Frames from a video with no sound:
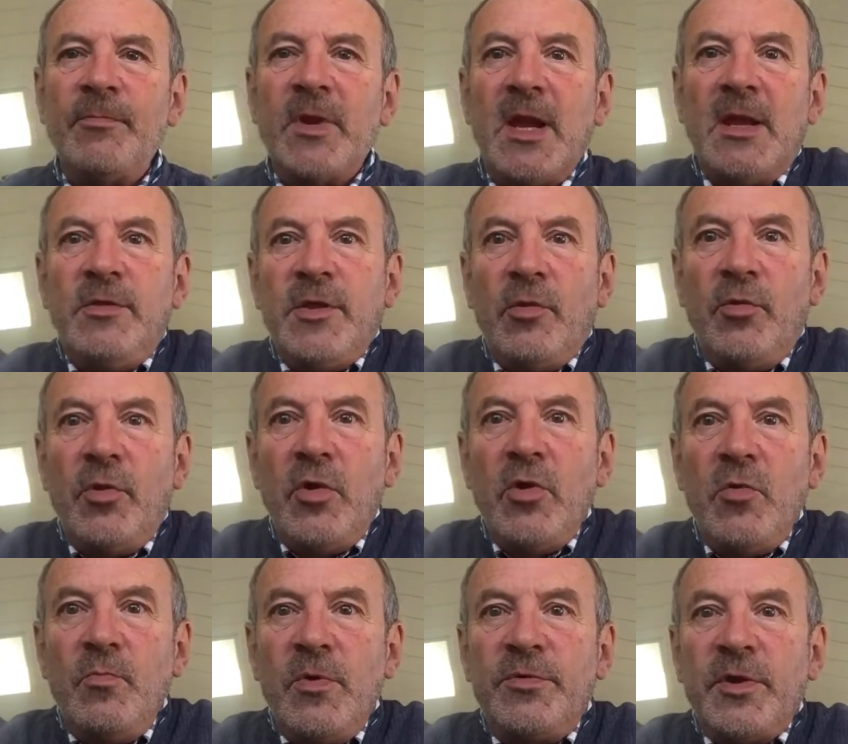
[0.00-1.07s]
in the
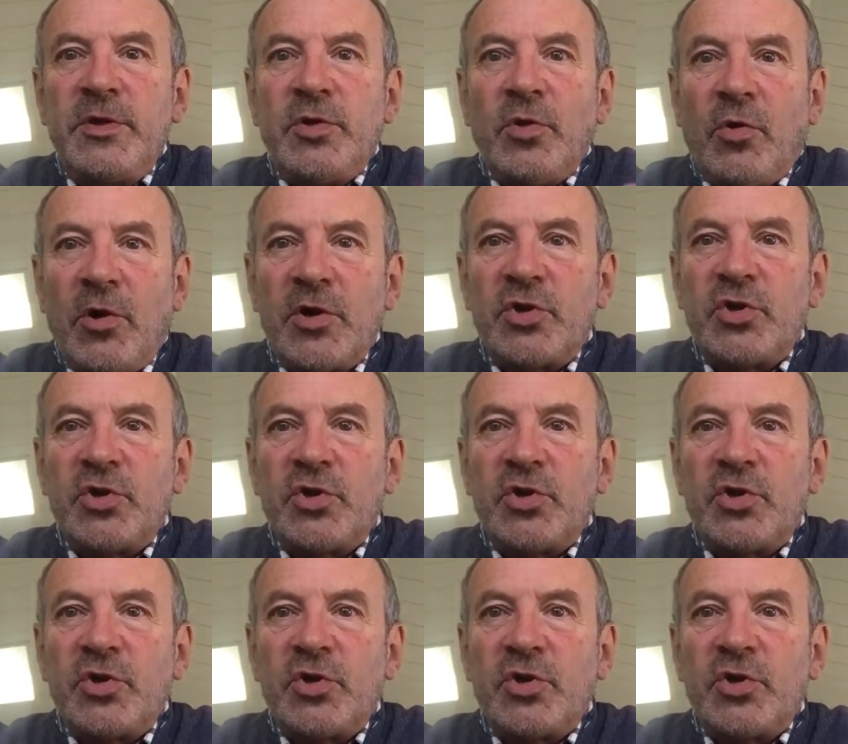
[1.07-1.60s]
room with the door